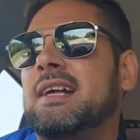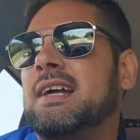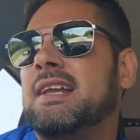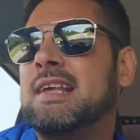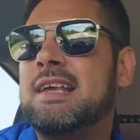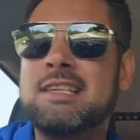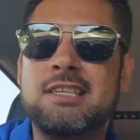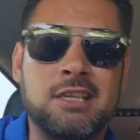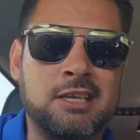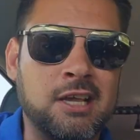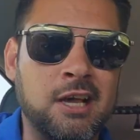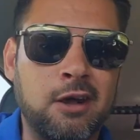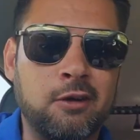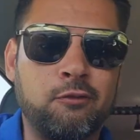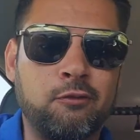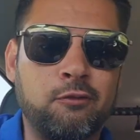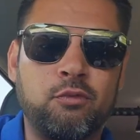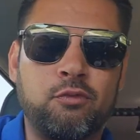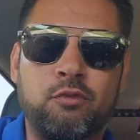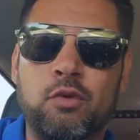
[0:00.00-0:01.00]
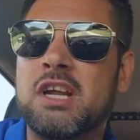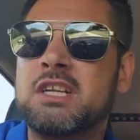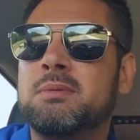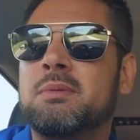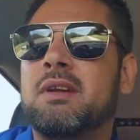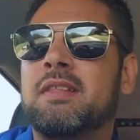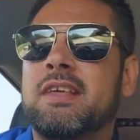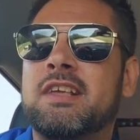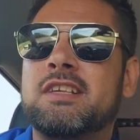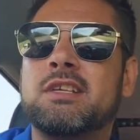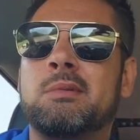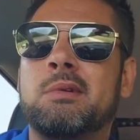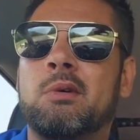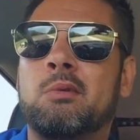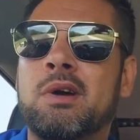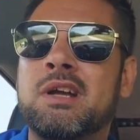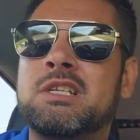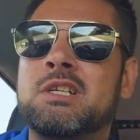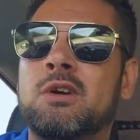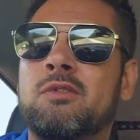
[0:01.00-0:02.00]
He's a young freshman. I think he's going to be
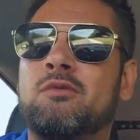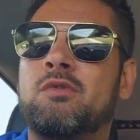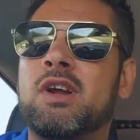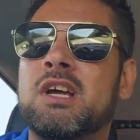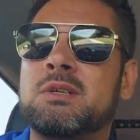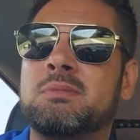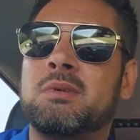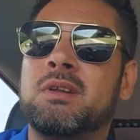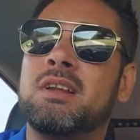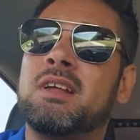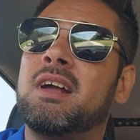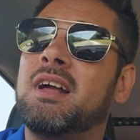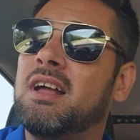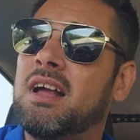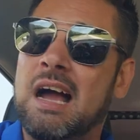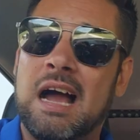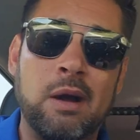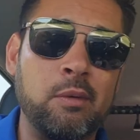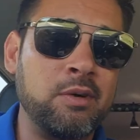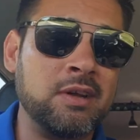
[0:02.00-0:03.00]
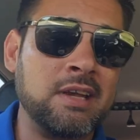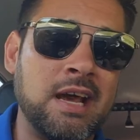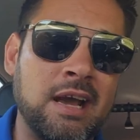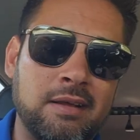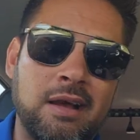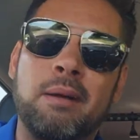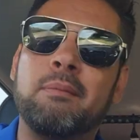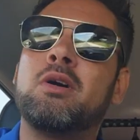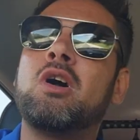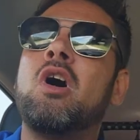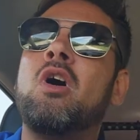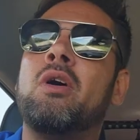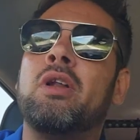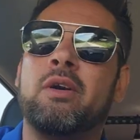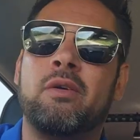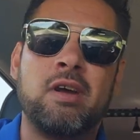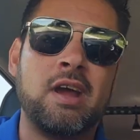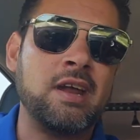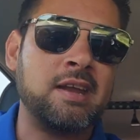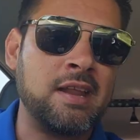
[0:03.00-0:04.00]
a redshirt freshman. I'm calling
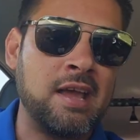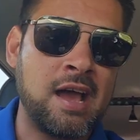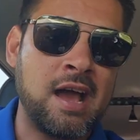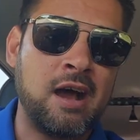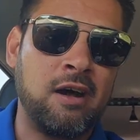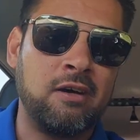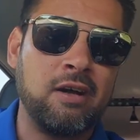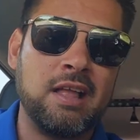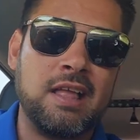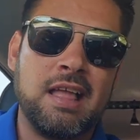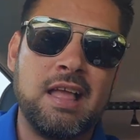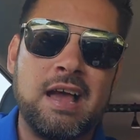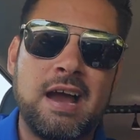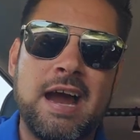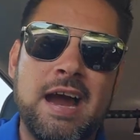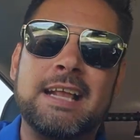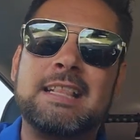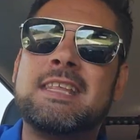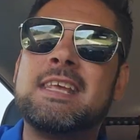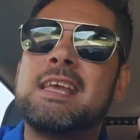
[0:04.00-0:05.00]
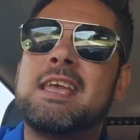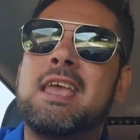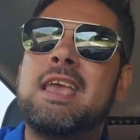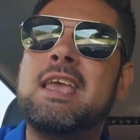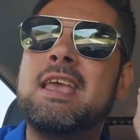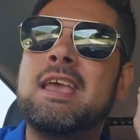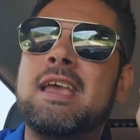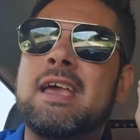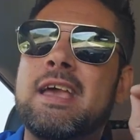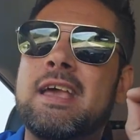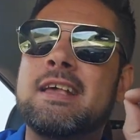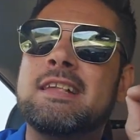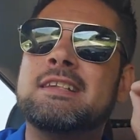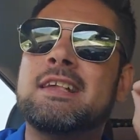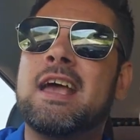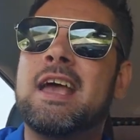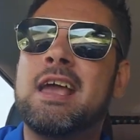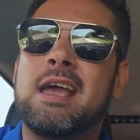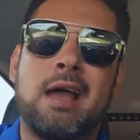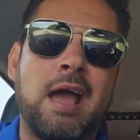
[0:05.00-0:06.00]
it right now. I think he is
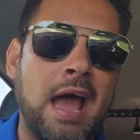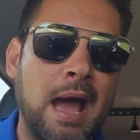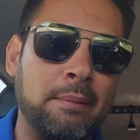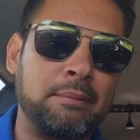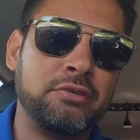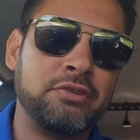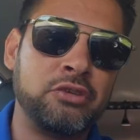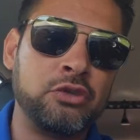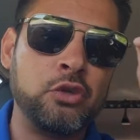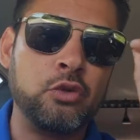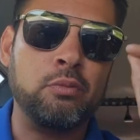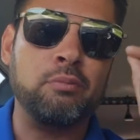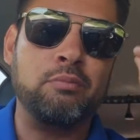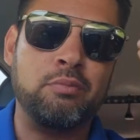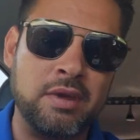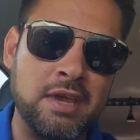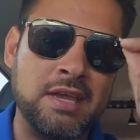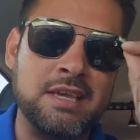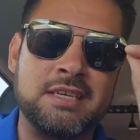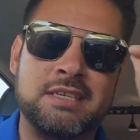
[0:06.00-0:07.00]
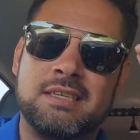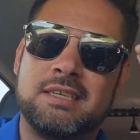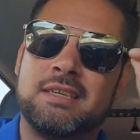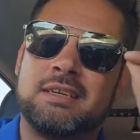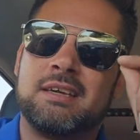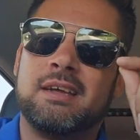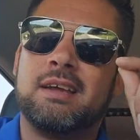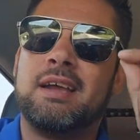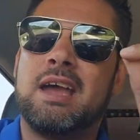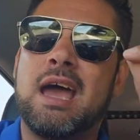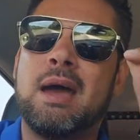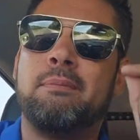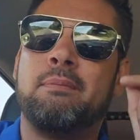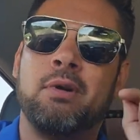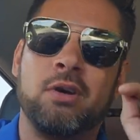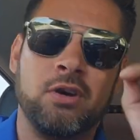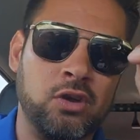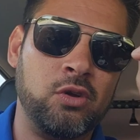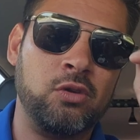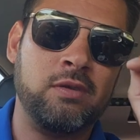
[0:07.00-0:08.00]
a absolute beast at
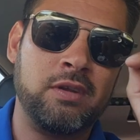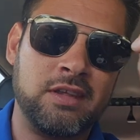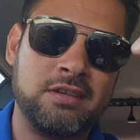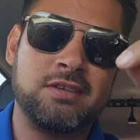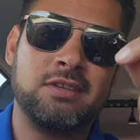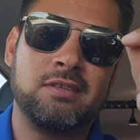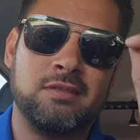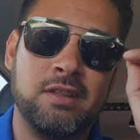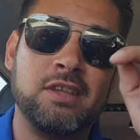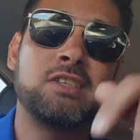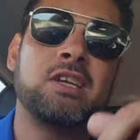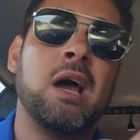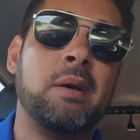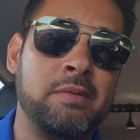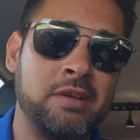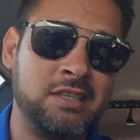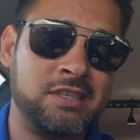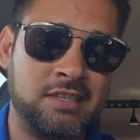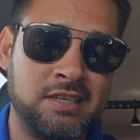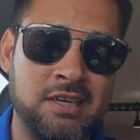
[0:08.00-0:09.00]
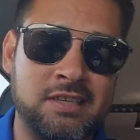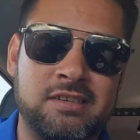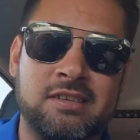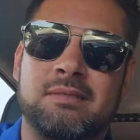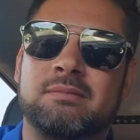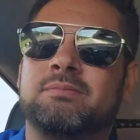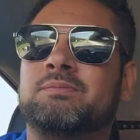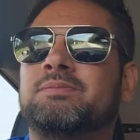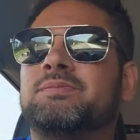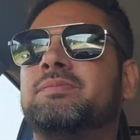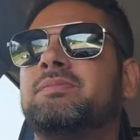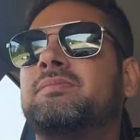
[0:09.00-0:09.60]
Purdue this coming season.